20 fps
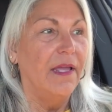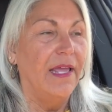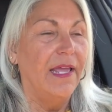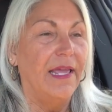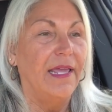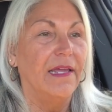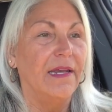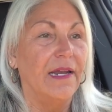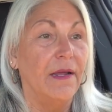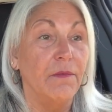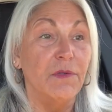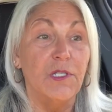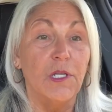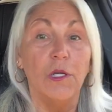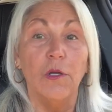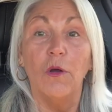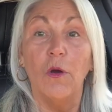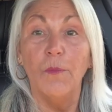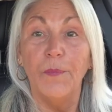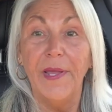And I was
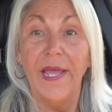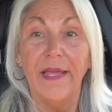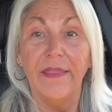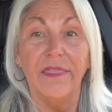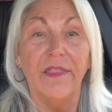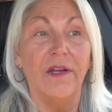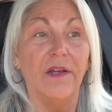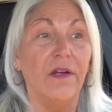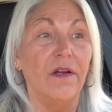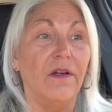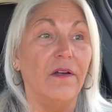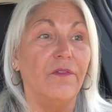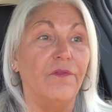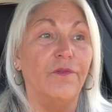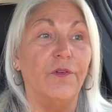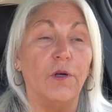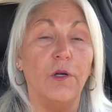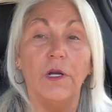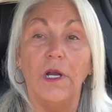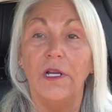going to go back there
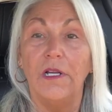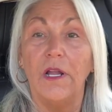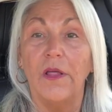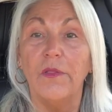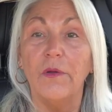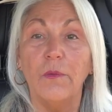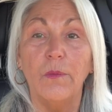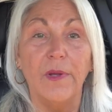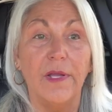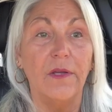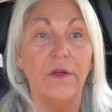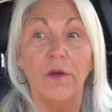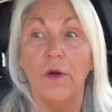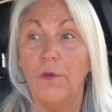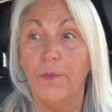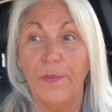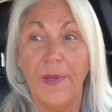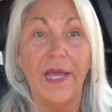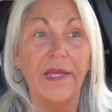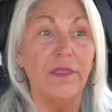for another week,
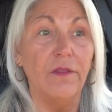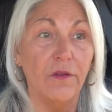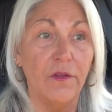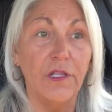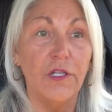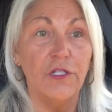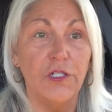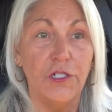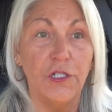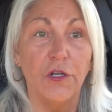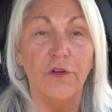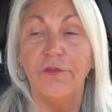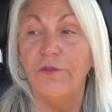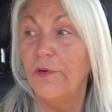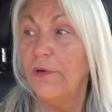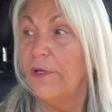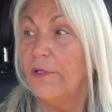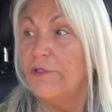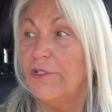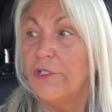go back there this year
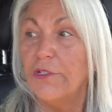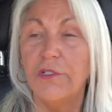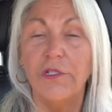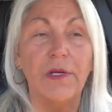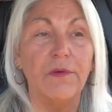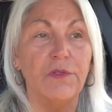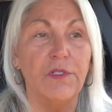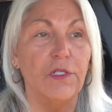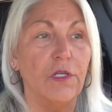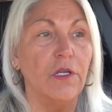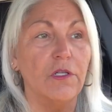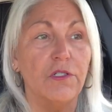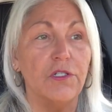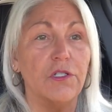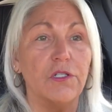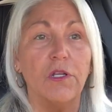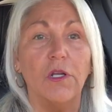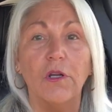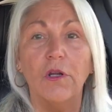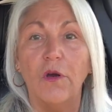for just
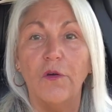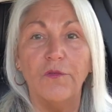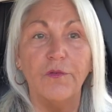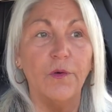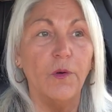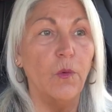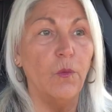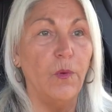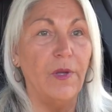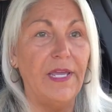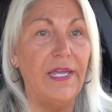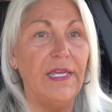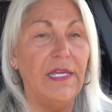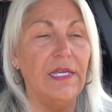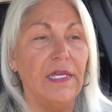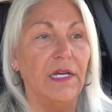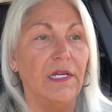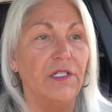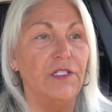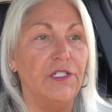going to go for a
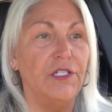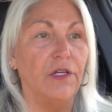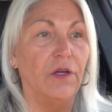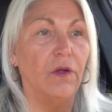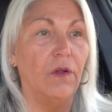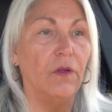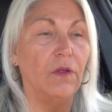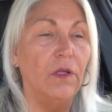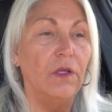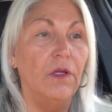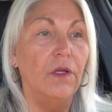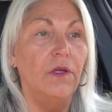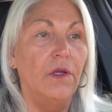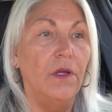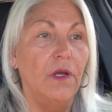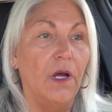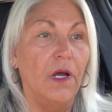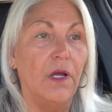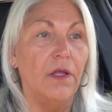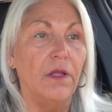week until
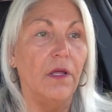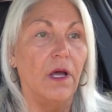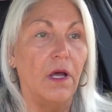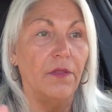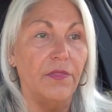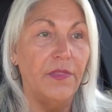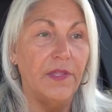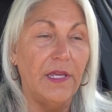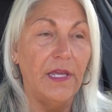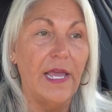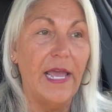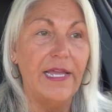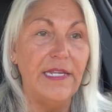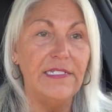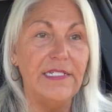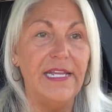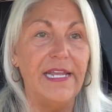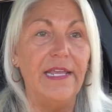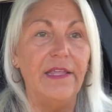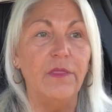the
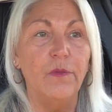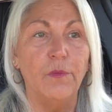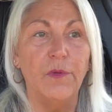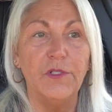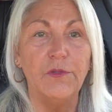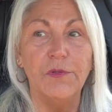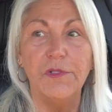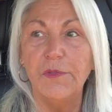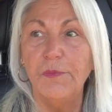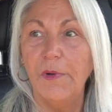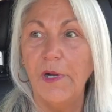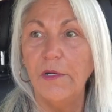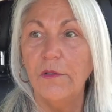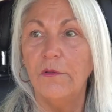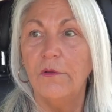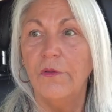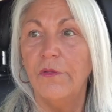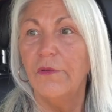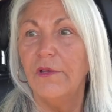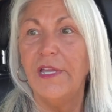18th, which was
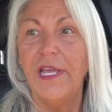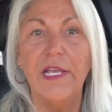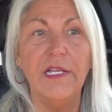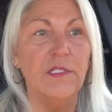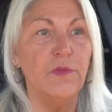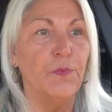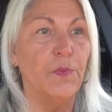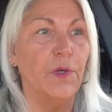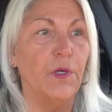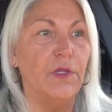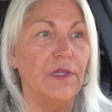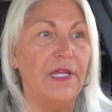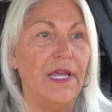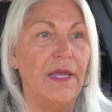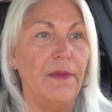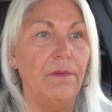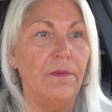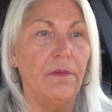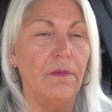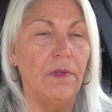Martin Luther King's
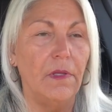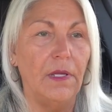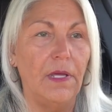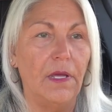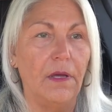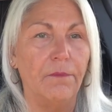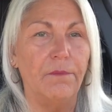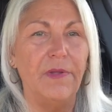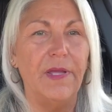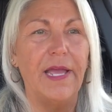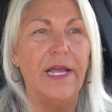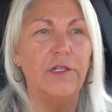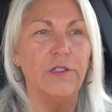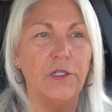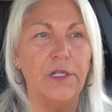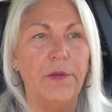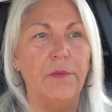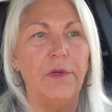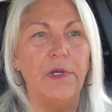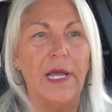birthday.
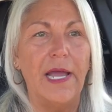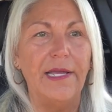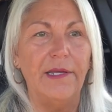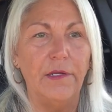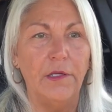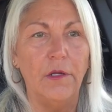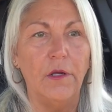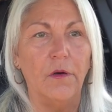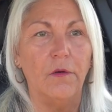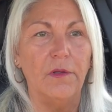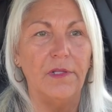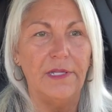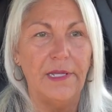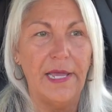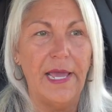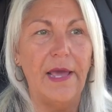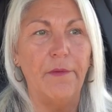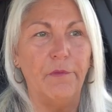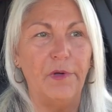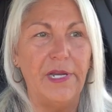Actually, I could go,
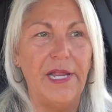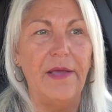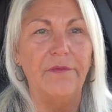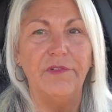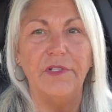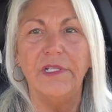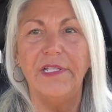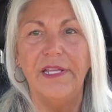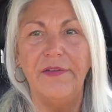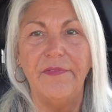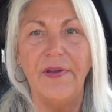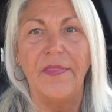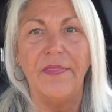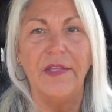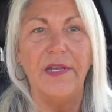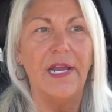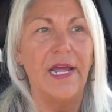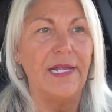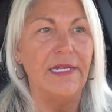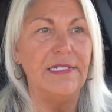would have to leave on
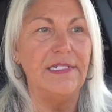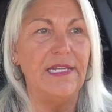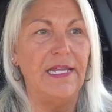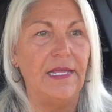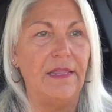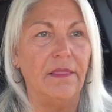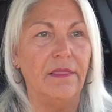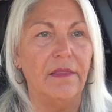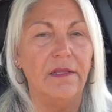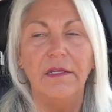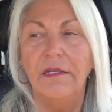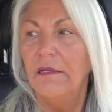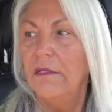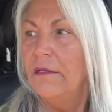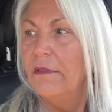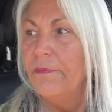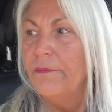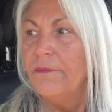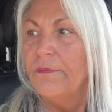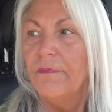the
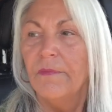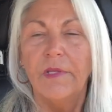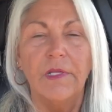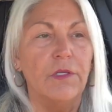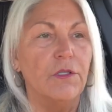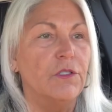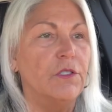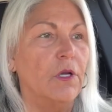19th.